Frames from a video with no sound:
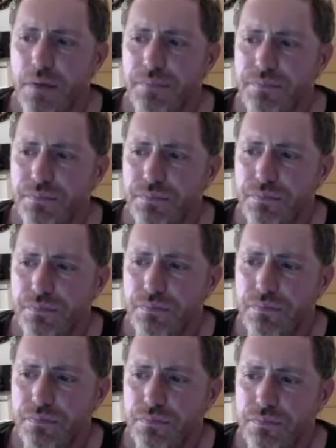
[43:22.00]
you think the
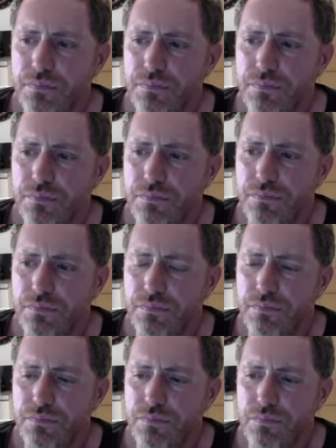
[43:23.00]
left has a problem?
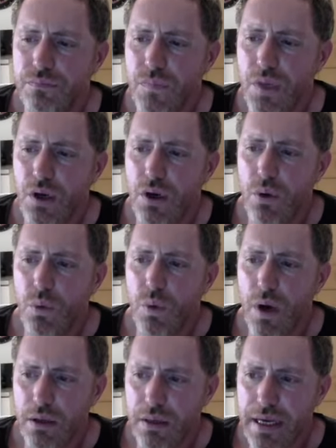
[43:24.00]
Well,